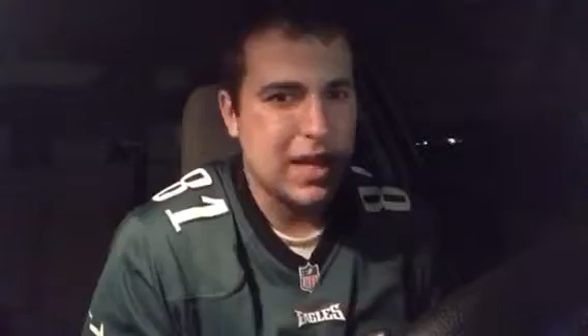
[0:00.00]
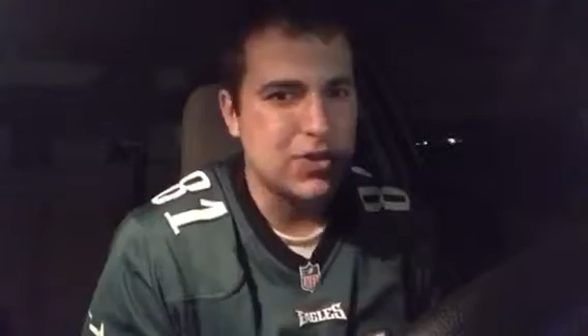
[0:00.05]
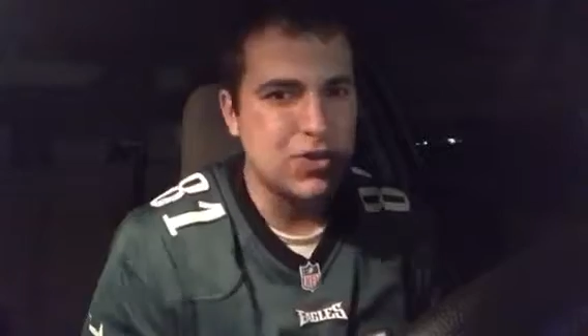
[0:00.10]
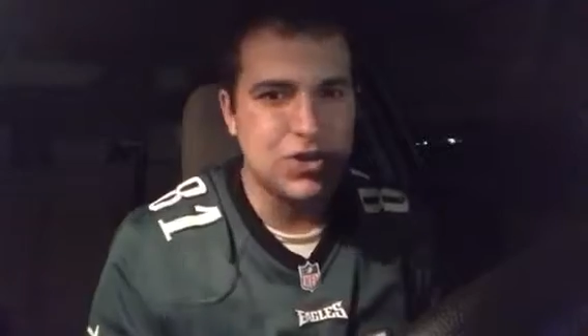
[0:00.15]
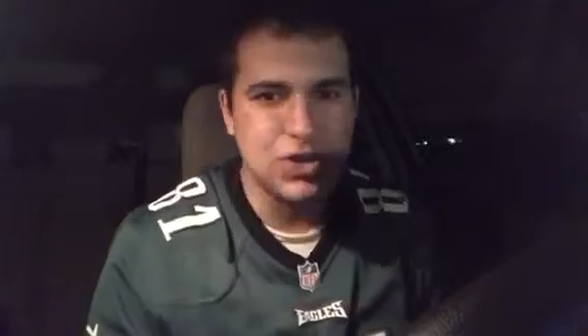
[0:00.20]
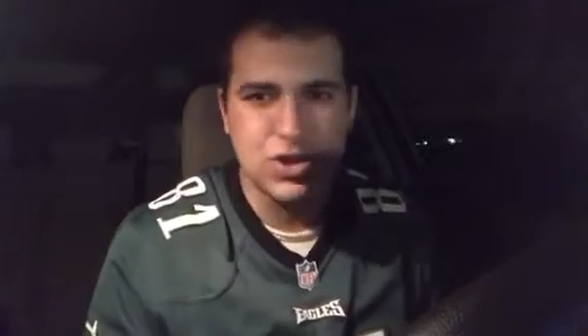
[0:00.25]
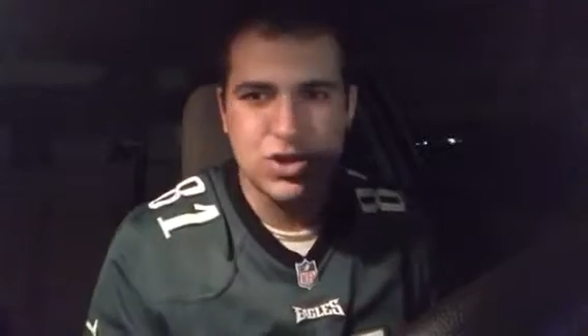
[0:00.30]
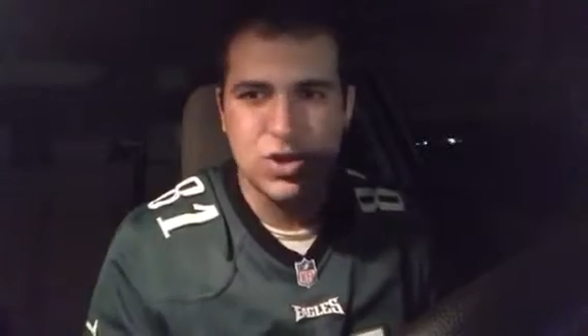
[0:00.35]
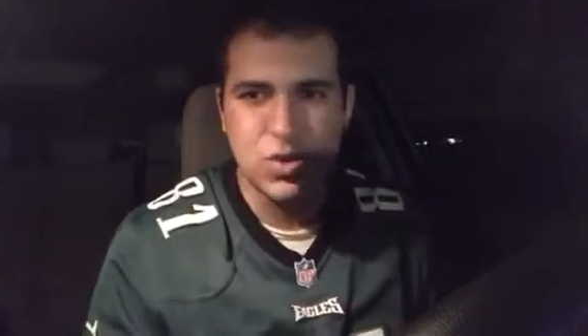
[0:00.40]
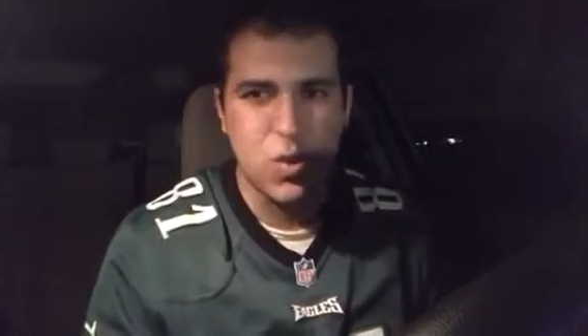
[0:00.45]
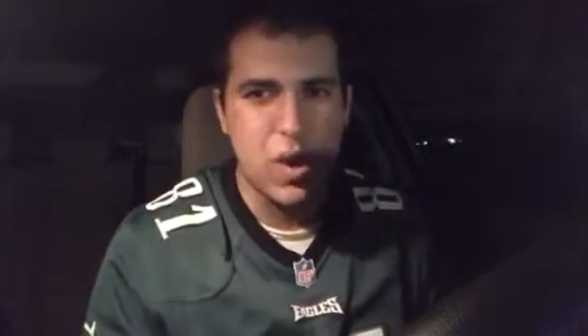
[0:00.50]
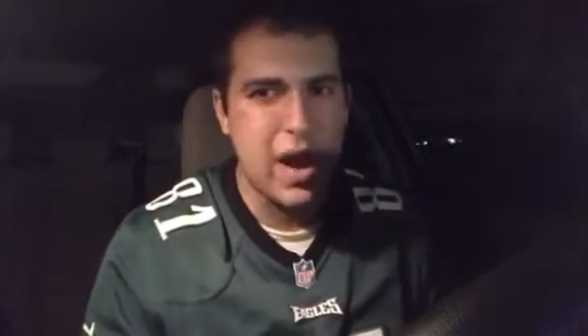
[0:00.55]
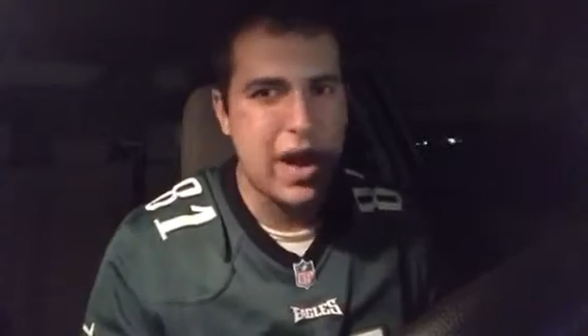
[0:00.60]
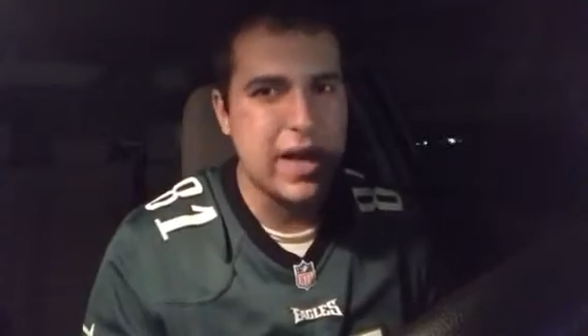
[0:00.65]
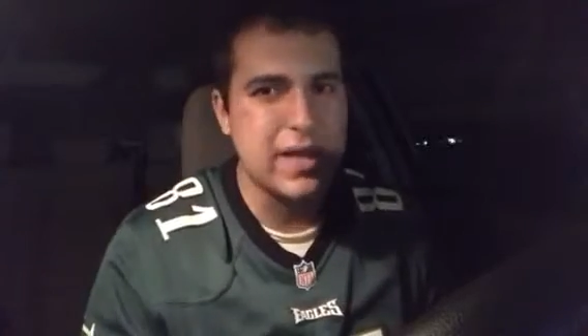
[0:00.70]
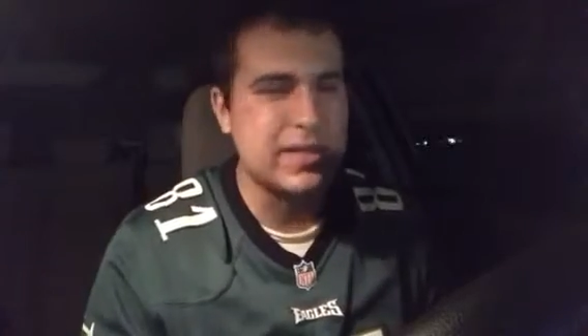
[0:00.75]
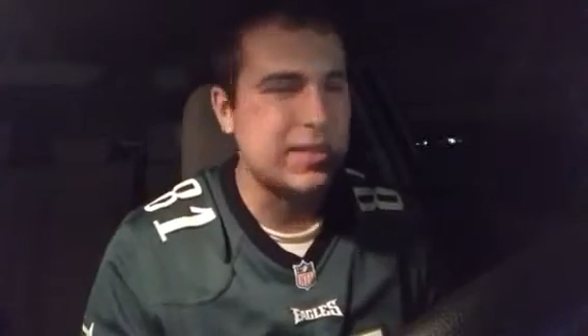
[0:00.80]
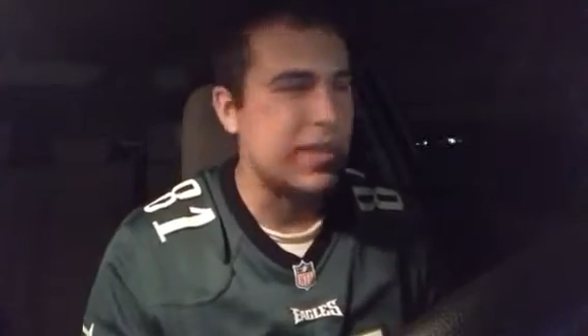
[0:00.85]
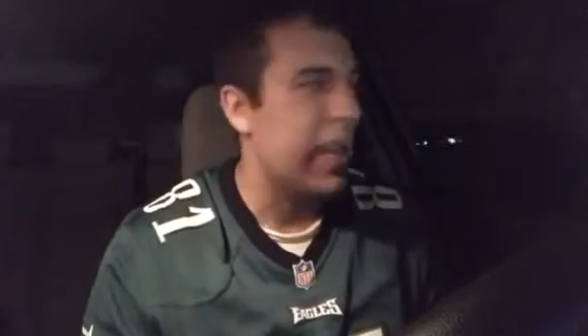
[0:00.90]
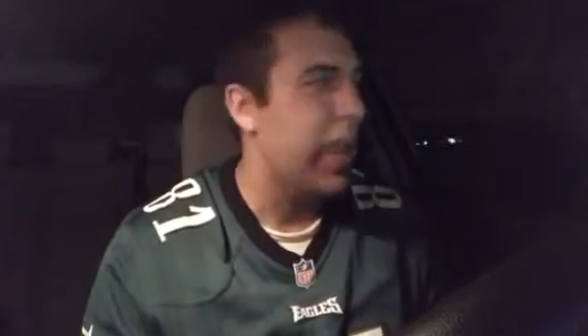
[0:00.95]
That's just the way
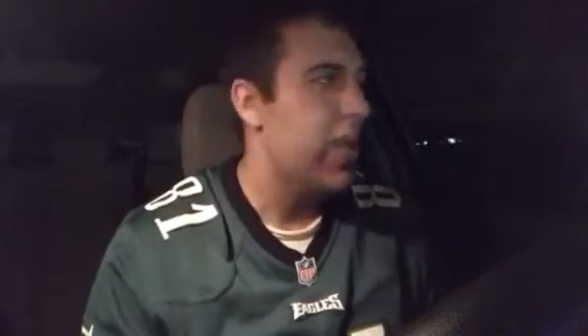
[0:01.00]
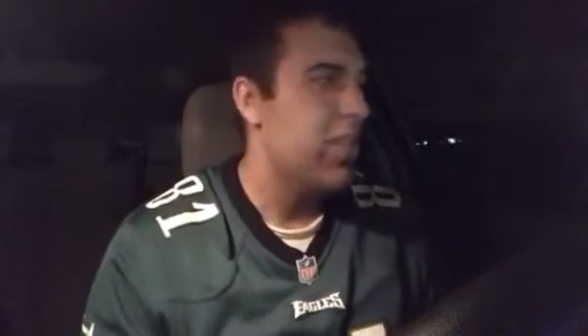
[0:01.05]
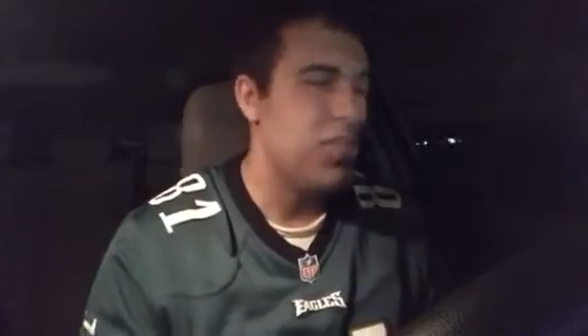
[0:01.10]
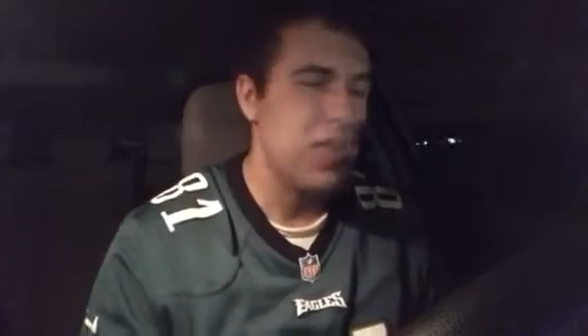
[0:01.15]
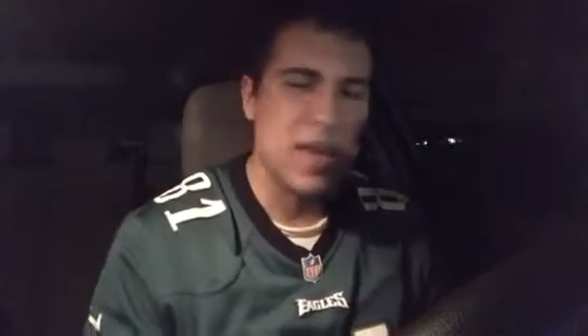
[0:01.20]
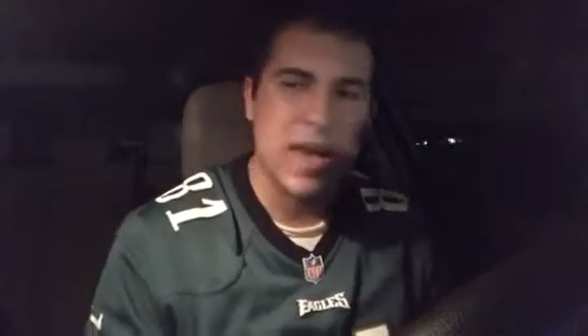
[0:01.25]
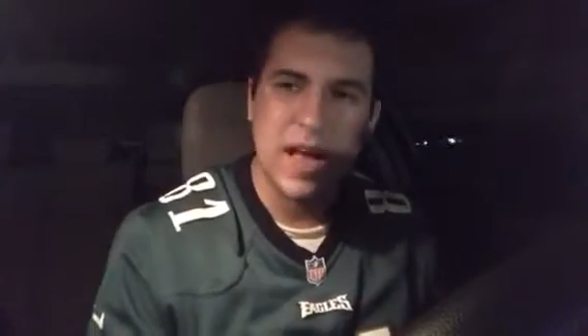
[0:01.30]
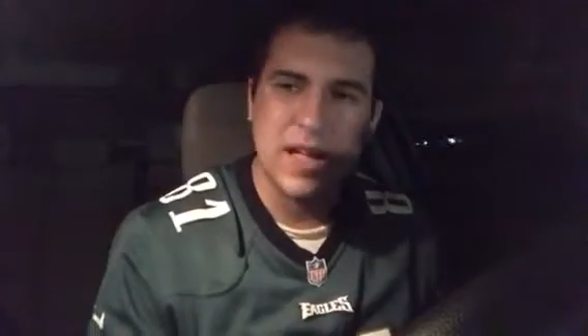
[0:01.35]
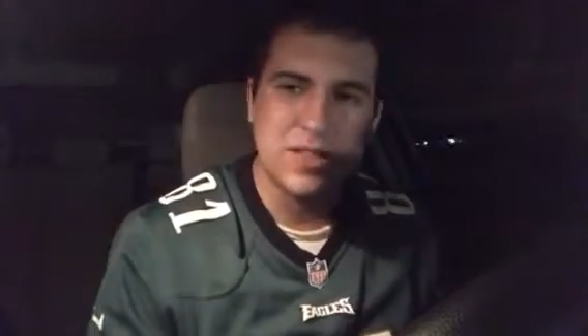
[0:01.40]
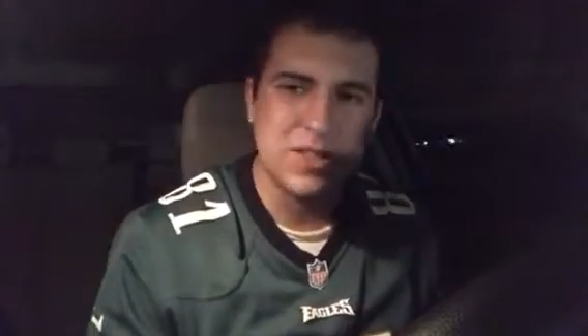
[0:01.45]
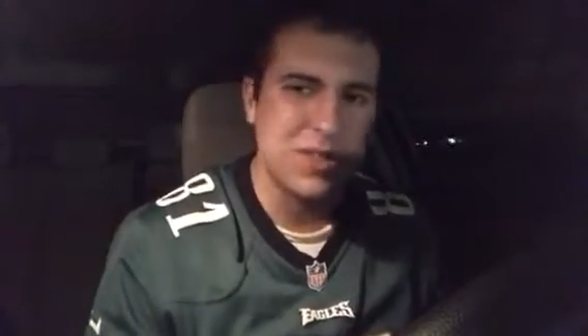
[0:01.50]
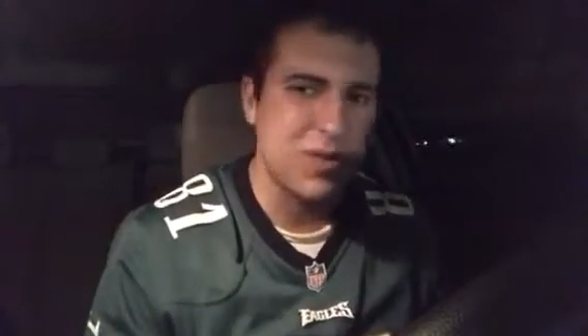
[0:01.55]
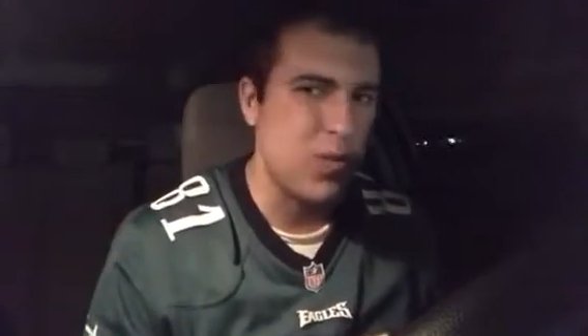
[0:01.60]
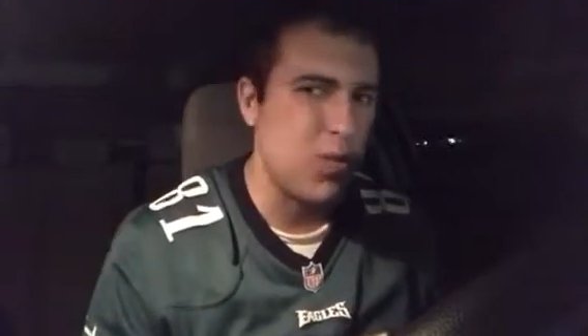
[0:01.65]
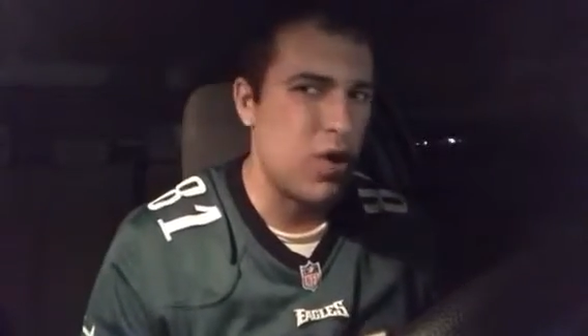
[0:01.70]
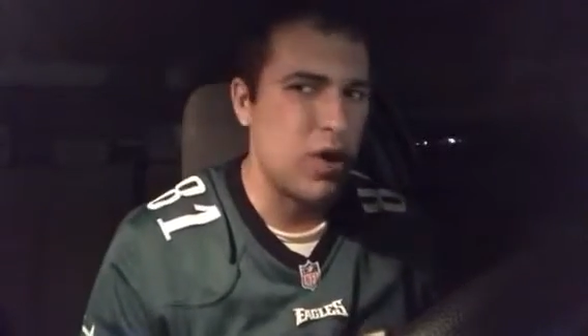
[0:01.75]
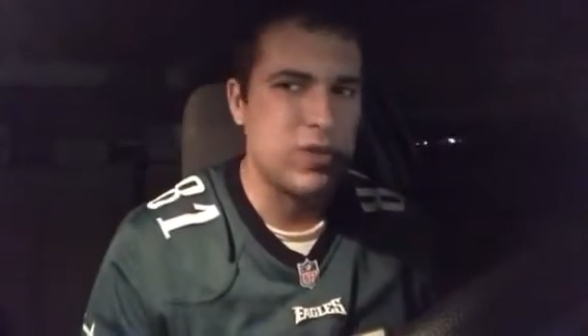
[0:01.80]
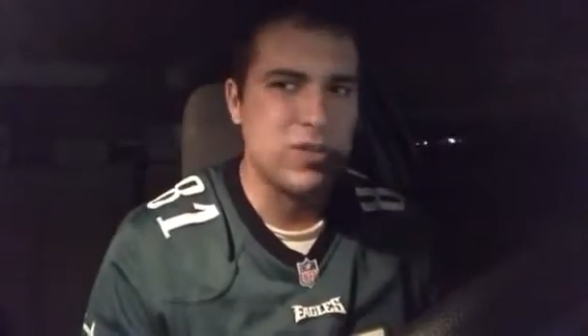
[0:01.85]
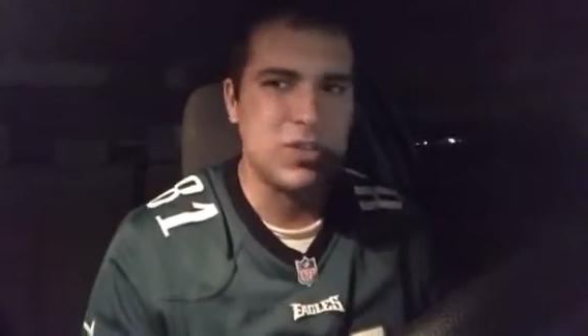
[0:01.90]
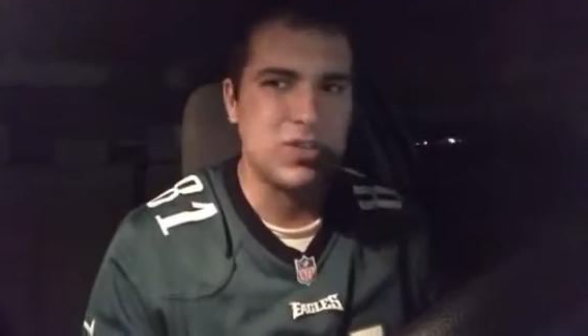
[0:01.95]
it is. They got some
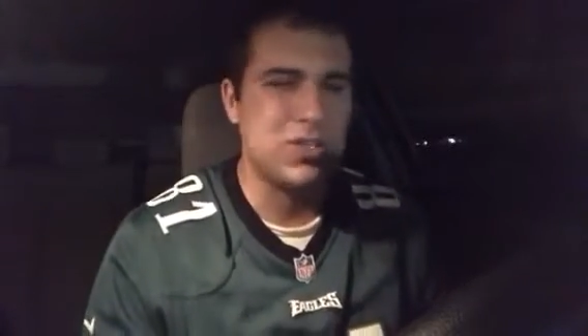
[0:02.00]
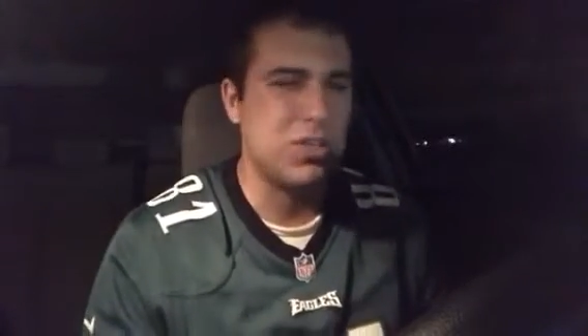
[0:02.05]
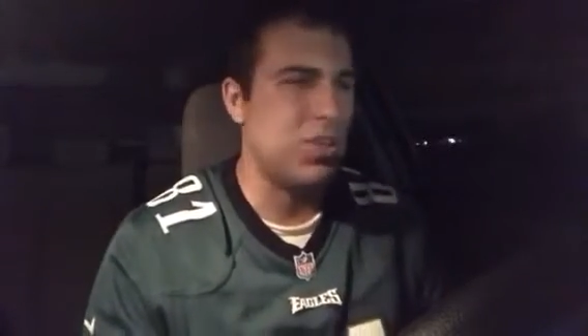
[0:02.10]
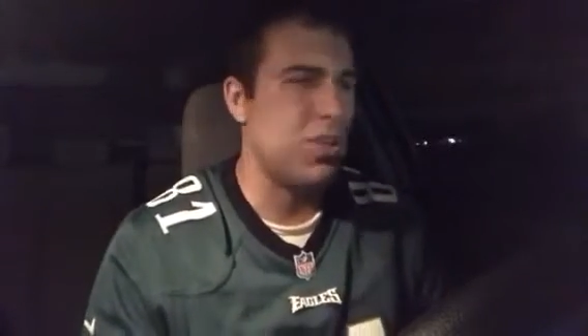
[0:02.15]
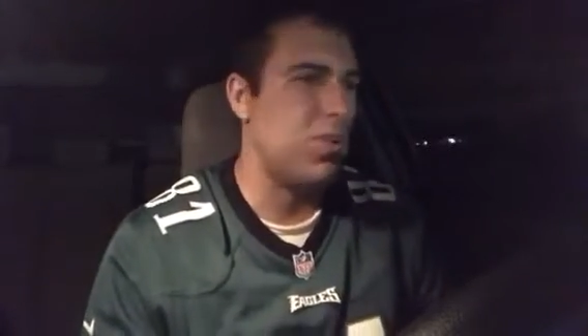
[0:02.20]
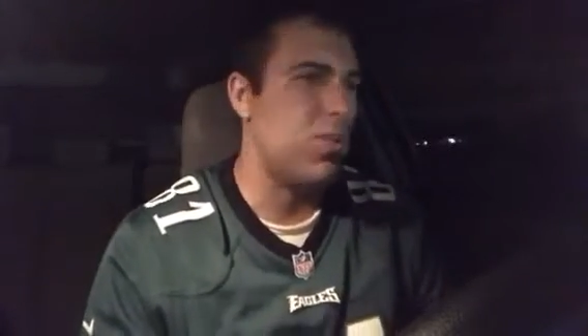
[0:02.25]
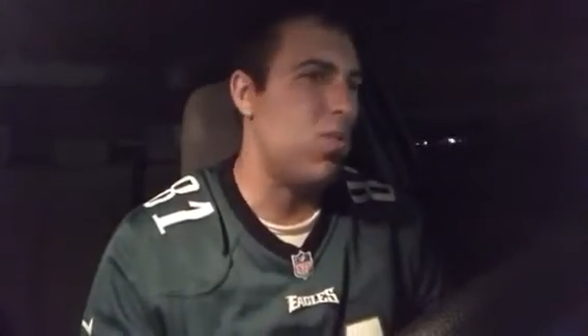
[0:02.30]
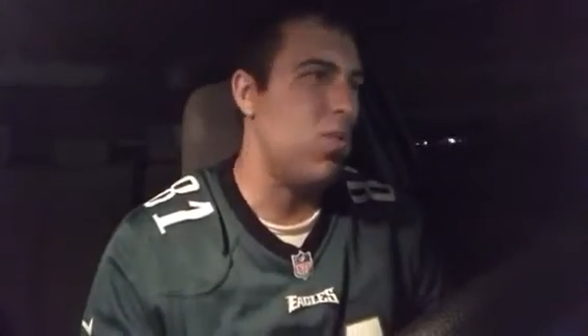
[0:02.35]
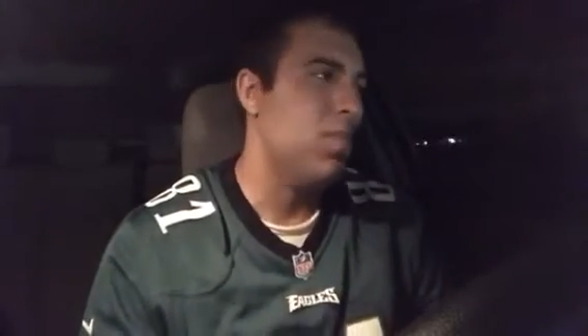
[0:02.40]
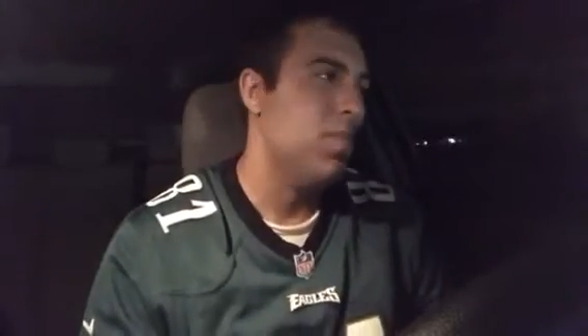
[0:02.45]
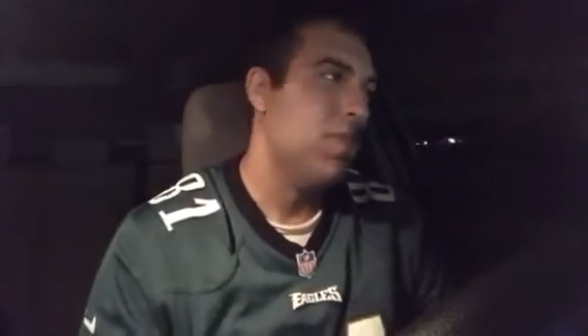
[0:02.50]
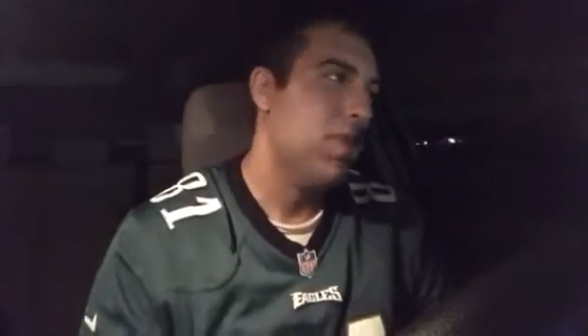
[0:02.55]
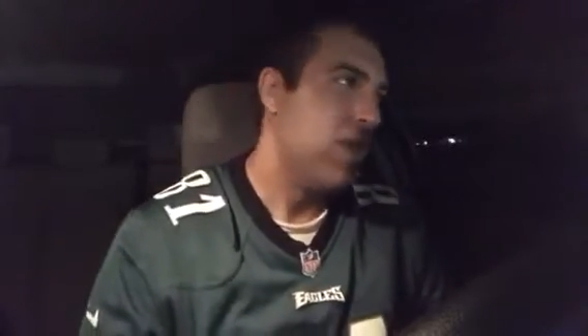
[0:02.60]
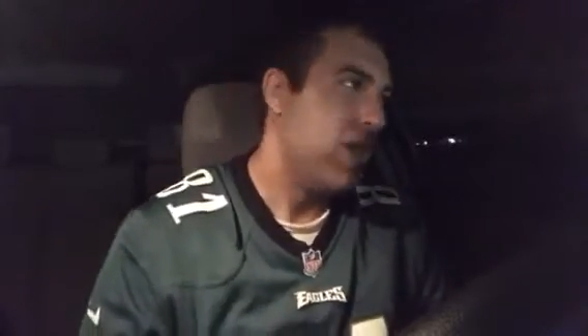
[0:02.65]
work to do